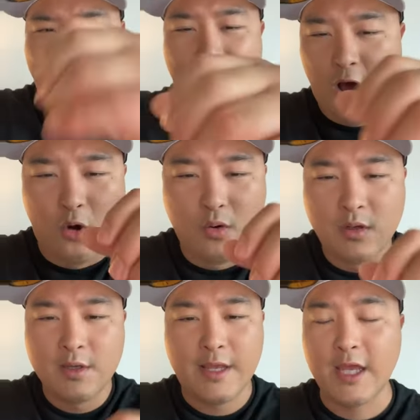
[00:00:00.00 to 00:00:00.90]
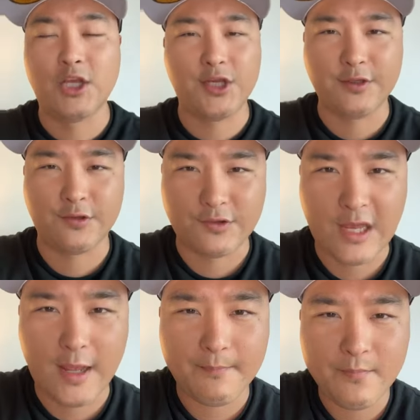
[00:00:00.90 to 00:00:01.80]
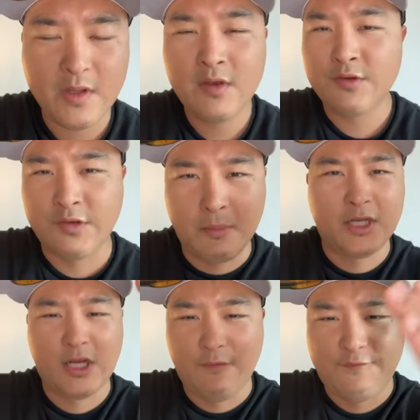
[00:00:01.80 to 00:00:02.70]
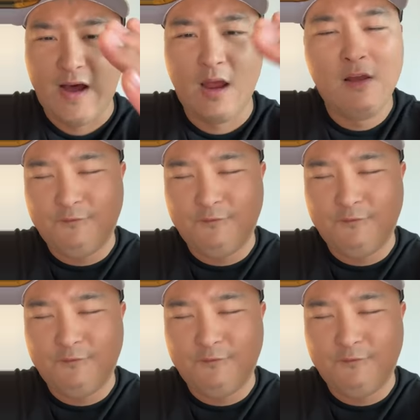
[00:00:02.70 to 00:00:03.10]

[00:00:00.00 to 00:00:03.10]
now in Jesus' name. Somebody shall fire,